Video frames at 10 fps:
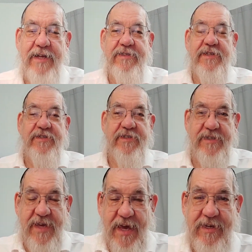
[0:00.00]
the
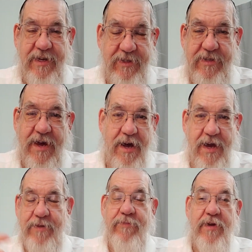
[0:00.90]
second
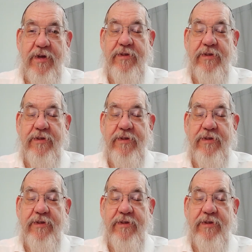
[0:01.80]
time